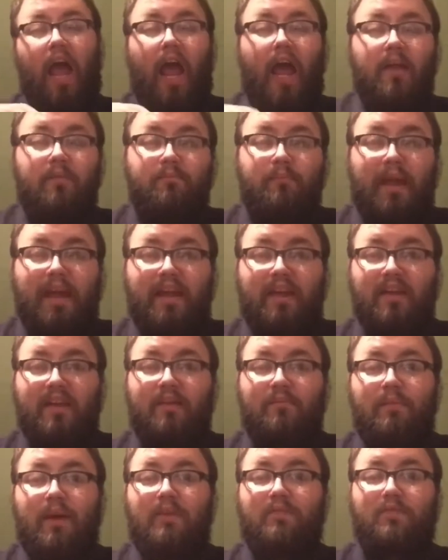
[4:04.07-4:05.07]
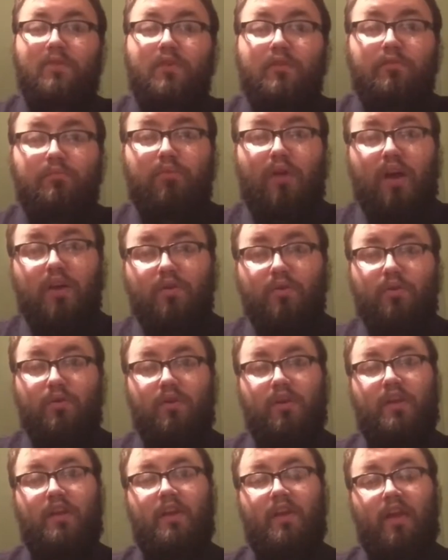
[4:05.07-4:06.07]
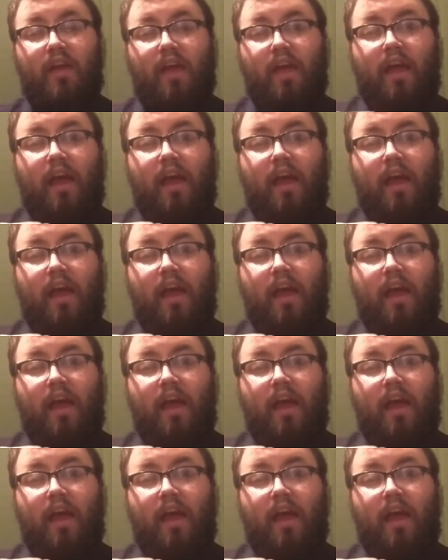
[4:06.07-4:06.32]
I'm making it my first priority,